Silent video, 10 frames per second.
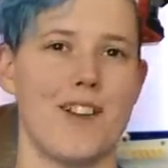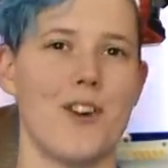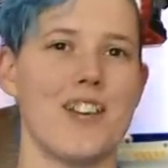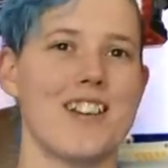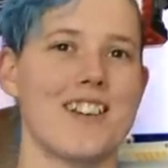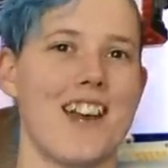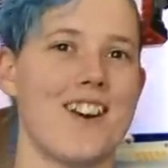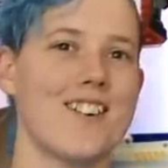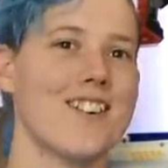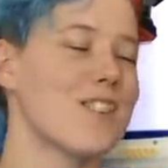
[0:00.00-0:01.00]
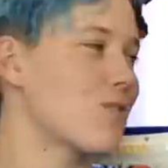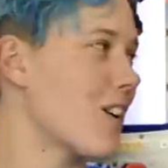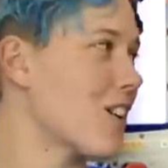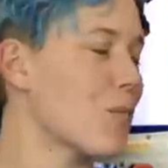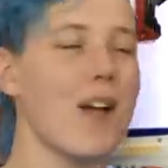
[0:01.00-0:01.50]
Oh, and that gator on the
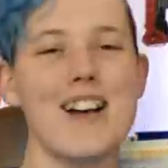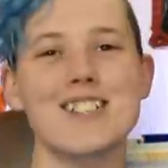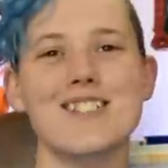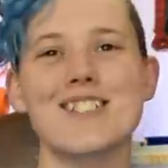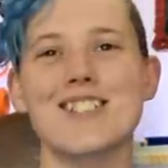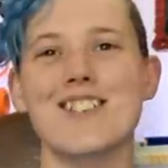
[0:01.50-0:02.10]
front of the blaster is